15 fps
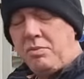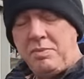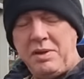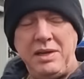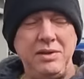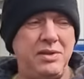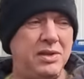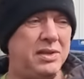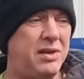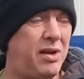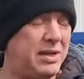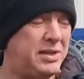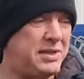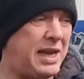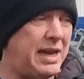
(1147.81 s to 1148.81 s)
them in just
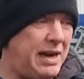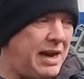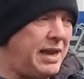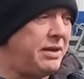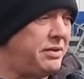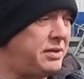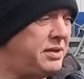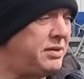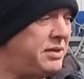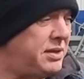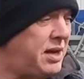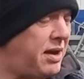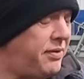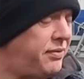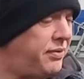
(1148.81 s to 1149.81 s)
like set lengths and
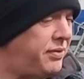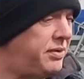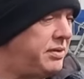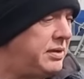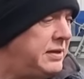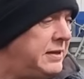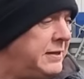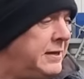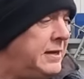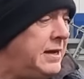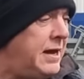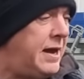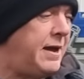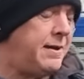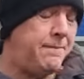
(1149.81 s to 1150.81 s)
stuff.
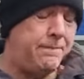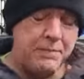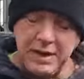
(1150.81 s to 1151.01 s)
Um,